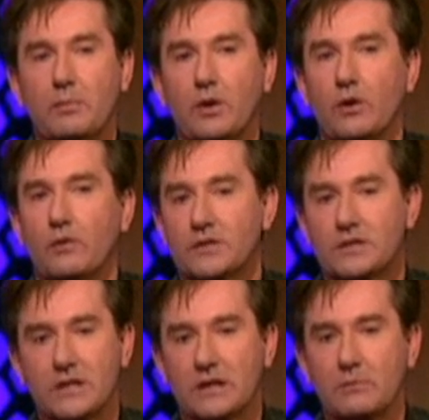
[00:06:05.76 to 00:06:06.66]
People often
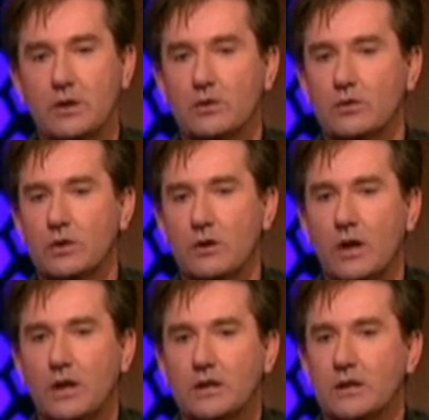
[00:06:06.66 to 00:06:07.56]
say to me,
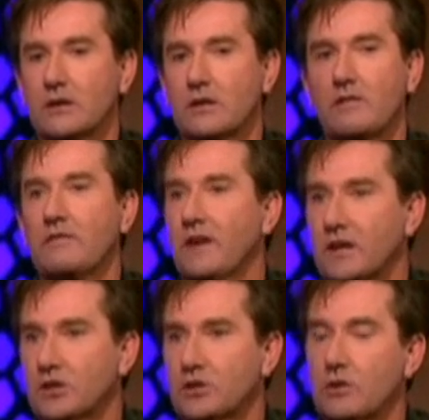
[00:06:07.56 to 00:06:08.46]
did it
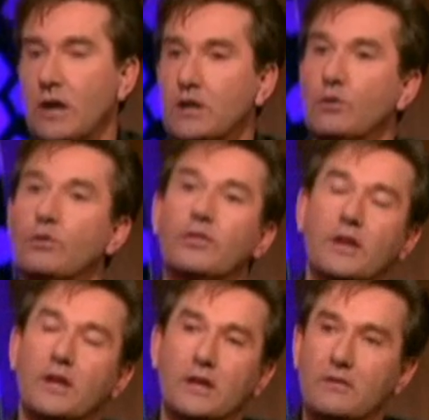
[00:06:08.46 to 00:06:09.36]
affect you? I don't
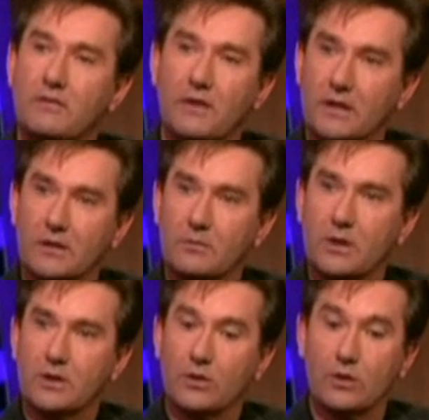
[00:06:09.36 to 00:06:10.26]
think it affected
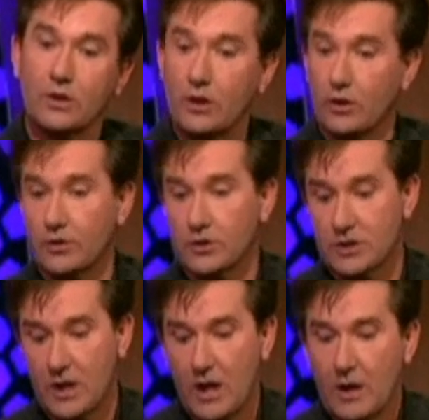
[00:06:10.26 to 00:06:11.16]
me at all. The
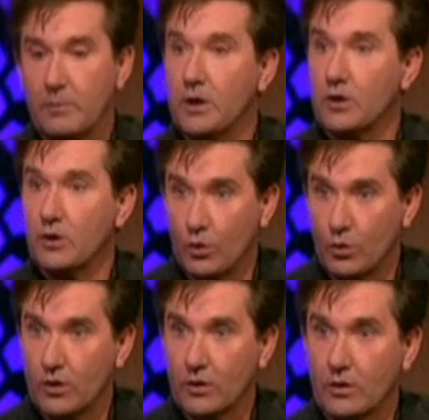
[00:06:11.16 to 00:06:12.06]
others, being
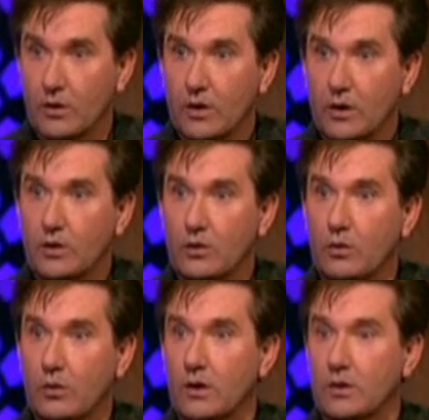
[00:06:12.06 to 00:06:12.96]
older,
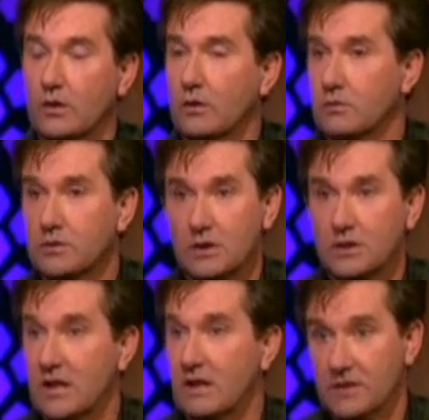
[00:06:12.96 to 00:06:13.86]

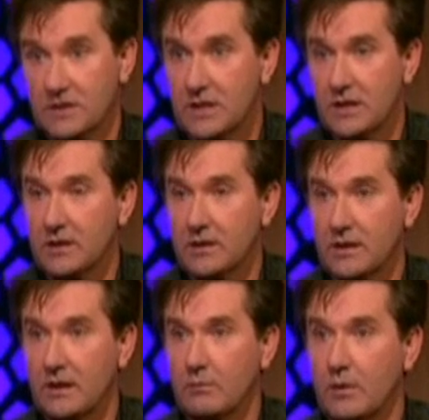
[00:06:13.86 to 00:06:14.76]
it devastated
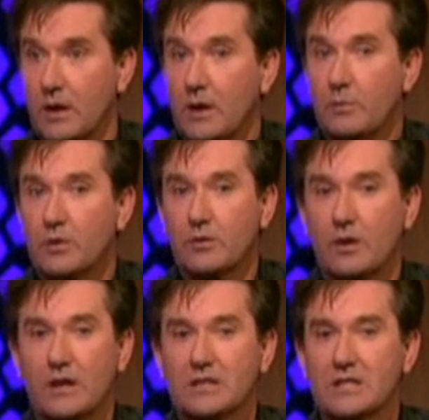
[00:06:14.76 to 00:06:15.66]
them. But
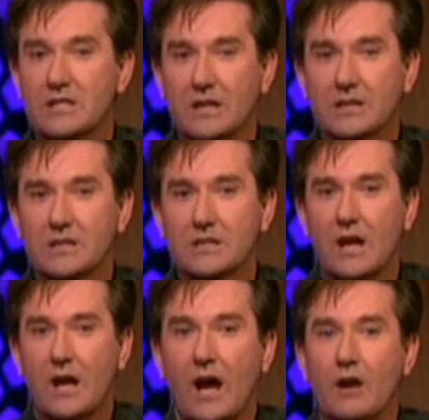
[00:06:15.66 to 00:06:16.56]
at 6,
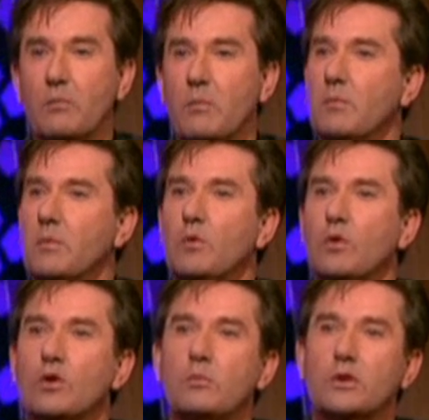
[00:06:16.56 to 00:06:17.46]
I remember
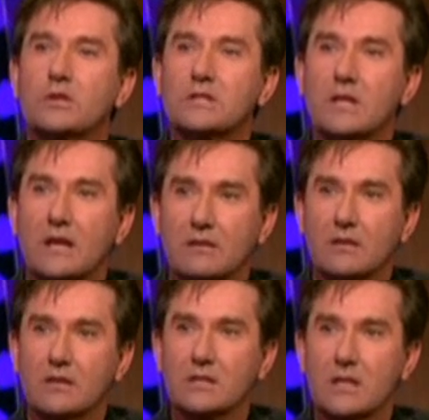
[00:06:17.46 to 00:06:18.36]
more about his death
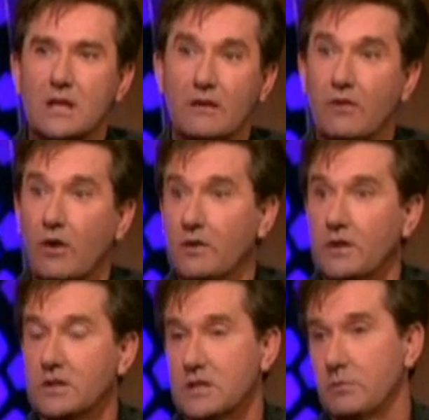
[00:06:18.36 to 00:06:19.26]
than his life,
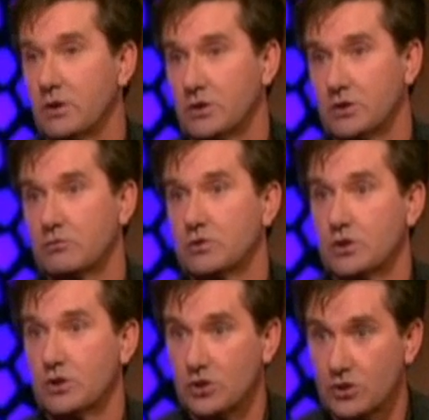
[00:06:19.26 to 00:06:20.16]
obviously because it was
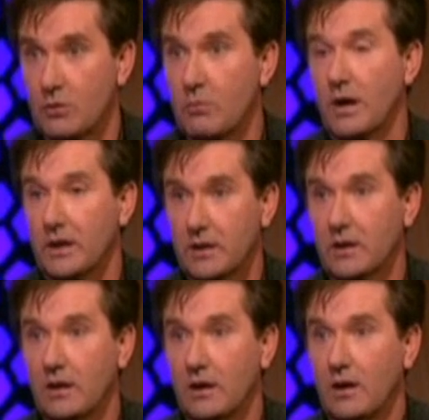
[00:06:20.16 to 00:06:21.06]
such a
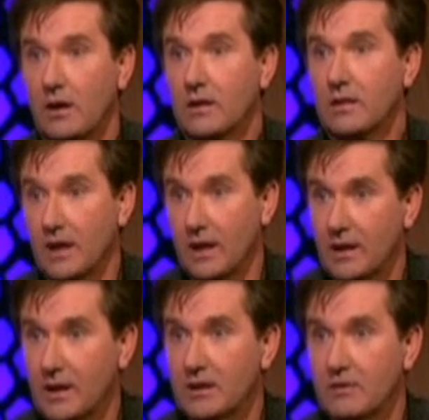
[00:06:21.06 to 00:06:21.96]
traumatic
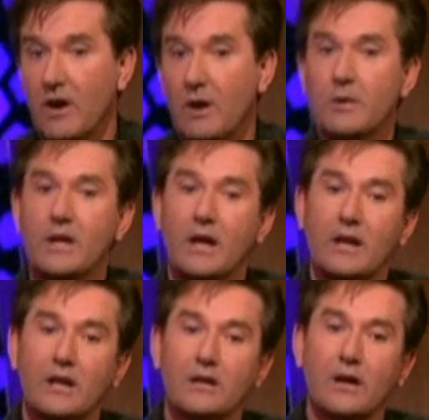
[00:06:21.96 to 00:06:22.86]
thing in the family.
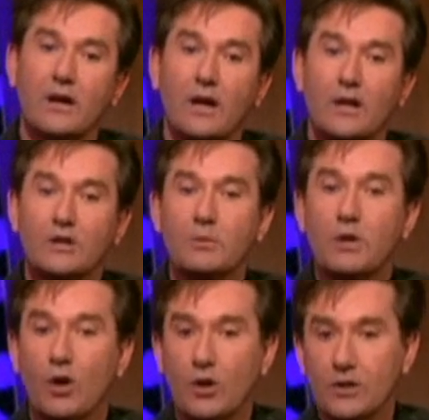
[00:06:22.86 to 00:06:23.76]
And to
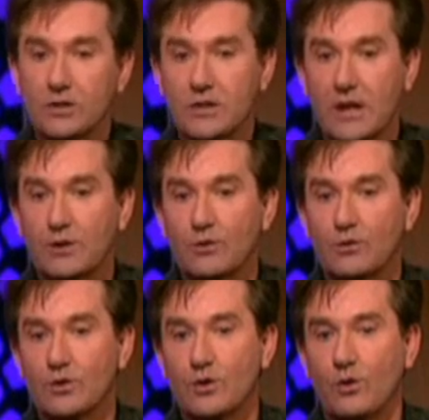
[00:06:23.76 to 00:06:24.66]
be honest, I
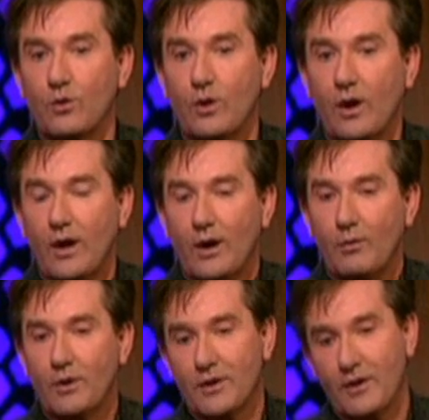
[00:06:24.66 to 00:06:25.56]
don't know
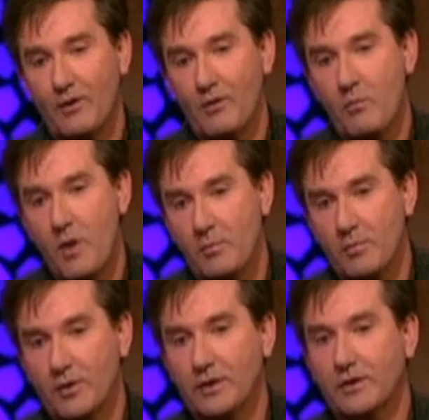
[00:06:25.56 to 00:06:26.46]
whether I
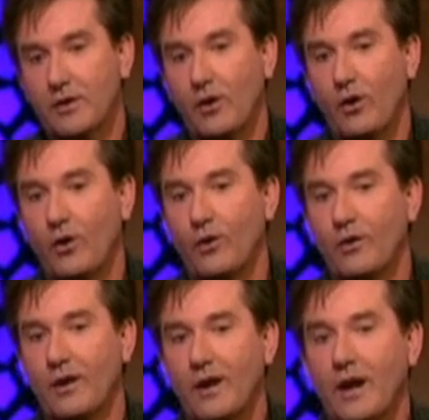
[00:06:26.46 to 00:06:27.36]
remember it
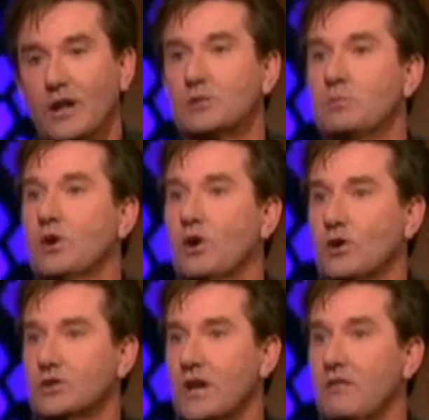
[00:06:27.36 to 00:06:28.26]
or it's
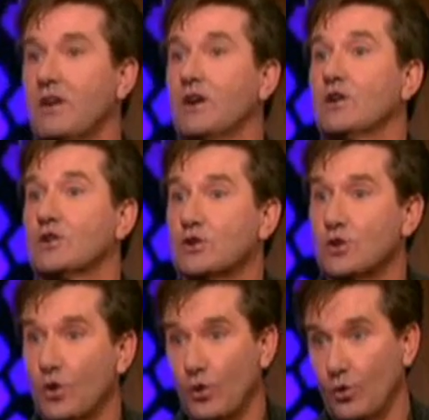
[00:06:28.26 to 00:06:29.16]
because I've heard it
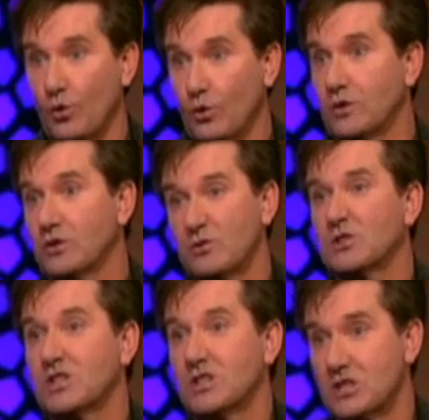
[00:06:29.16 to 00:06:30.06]
told.
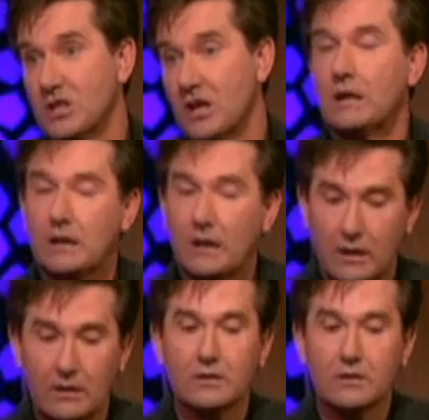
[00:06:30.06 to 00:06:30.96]
As a child, I
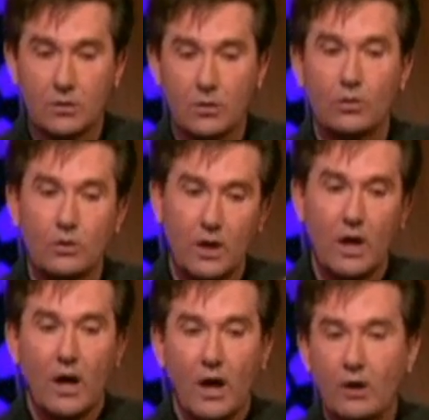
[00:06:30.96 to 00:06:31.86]
heard it told
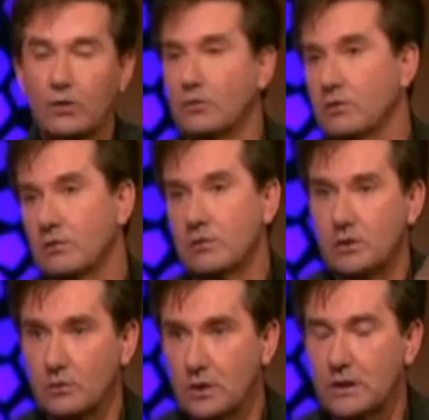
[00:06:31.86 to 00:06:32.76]
how,
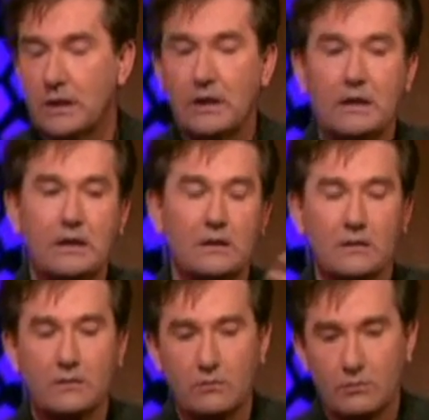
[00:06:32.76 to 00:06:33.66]
he died
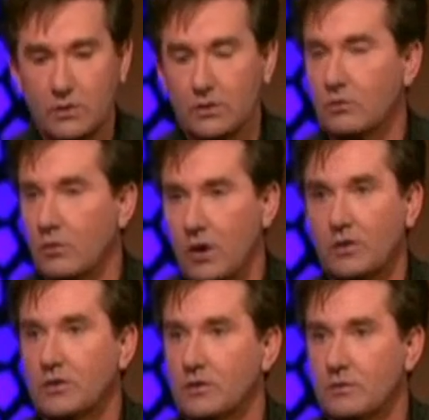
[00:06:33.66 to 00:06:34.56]
and, how
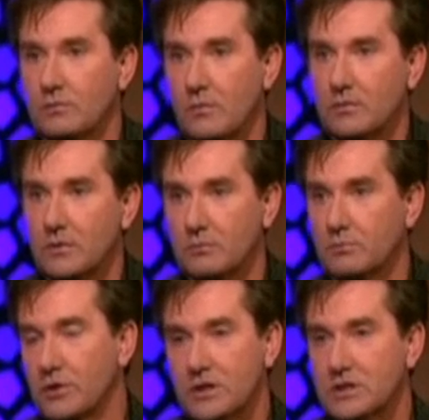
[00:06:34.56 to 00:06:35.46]
the
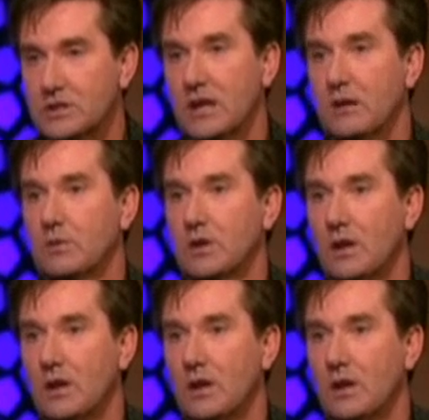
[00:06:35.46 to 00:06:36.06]
priest came